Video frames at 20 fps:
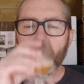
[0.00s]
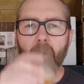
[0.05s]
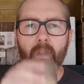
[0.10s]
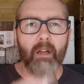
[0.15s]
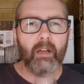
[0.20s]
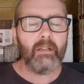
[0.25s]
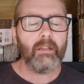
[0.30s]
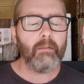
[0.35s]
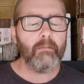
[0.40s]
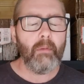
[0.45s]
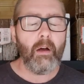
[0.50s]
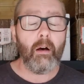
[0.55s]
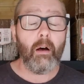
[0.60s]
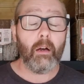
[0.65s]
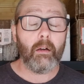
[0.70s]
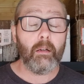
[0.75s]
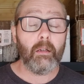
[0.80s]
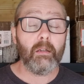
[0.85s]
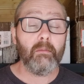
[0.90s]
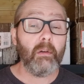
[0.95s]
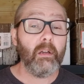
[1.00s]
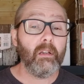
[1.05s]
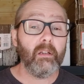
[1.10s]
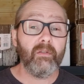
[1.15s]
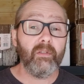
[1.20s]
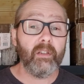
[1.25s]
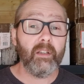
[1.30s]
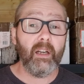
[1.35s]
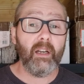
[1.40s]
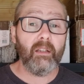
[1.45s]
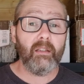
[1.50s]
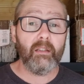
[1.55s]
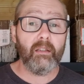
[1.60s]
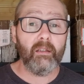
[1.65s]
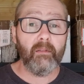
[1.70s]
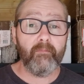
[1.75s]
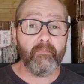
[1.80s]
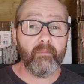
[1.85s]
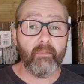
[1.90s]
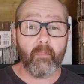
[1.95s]
God, that smell. I could smell this for
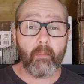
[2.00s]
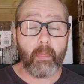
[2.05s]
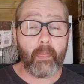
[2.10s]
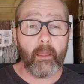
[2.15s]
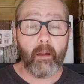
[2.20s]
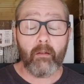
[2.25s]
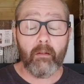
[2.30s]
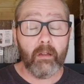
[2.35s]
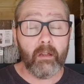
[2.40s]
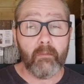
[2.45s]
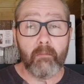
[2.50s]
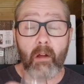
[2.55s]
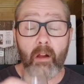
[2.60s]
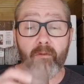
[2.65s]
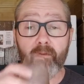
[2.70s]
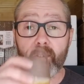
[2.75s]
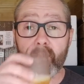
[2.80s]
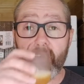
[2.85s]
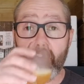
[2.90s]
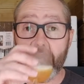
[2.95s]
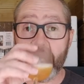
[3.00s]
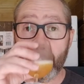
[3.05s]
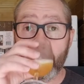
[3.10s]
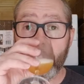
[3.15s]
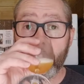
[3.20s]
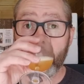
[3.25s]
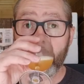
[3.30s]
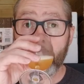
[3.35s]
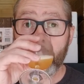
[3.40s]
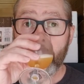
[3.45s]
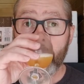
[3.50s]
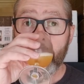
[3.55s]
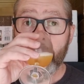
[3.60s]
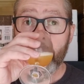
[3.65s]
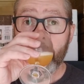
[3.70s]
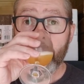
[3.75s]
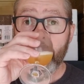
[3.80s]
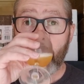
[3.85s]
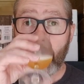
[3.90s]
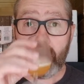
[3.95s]
days. I could smell it for days.
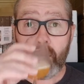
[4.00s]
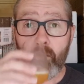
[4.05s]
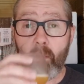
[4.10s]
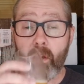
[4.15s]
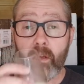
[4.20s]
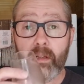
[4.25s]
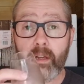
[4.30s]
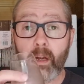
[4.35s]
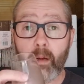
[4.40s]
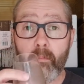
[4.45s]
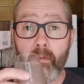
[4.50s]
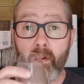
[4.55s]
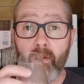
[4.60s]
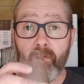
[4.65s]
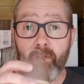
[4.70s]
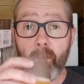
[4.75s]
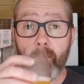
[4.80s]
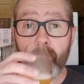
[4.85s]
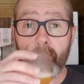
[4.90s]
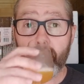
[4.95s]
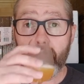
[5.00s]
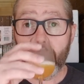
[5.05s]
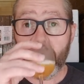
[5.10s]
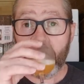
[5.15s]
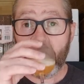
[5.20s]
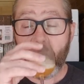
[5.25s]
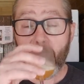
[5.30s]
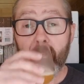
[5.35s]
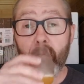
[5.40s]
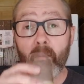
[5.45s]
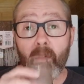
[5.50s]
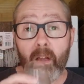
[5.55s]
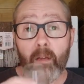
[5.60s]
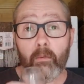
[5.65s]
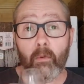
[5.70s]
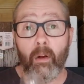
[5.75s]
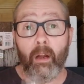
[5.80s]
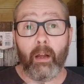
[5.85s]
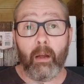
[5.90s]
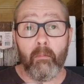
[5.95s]
I could wear this like a perfume. If somebody
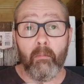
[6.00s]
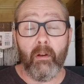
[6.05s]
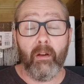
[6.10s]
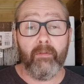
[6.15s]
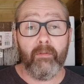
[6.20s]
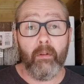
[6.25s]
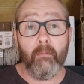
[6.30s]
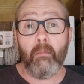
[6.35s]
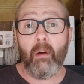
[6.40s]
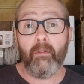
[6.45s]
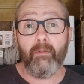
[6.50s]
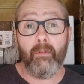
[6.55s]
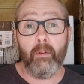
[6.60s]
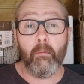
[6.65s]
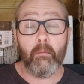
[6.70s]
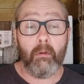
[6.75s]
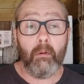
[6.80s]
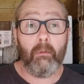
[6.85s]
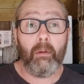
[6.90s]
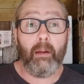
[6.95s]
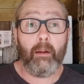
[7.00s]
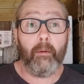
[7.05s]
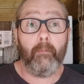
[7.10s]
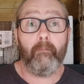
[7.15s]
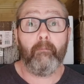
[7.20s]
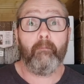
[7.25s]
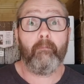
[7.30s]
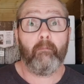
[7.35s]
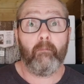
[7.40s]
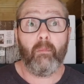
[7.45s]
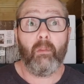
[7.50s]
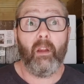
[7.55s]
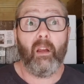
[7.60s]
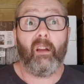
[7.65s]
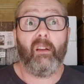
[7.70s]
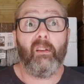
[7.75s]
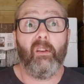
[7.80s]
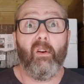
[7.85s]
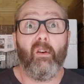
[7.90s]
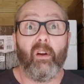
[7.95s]
else wore it like a perfume, I'd follow them around like
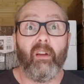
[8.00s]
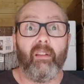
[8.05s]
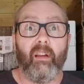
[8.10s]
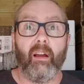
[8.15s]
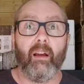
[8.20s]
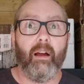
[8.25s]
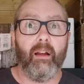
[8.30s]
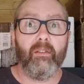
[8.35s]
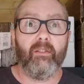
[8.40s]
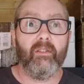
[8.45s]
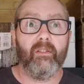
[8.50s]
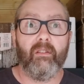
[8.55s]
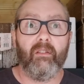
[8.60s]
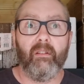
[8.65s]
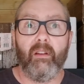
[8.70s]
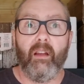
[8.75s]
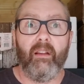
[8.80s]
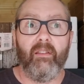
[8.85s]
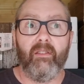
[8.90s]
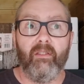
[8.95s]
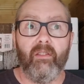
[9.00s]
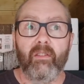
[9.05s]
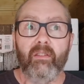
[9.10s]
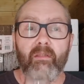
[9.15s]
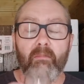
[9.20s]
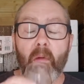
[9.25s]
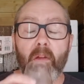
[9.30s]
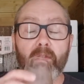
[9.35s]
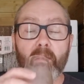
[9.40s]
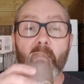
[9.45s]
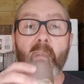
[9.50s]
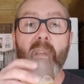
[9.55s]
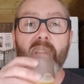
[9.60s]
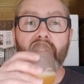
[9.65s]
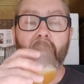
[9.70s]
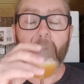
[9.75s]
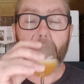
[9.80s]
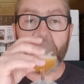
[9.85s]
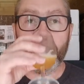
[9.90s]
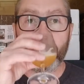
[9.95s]
a dog, I think. It just smells
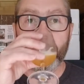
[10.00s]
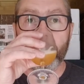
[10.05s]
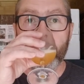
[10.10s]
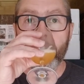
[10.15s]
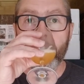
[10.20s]
amazing.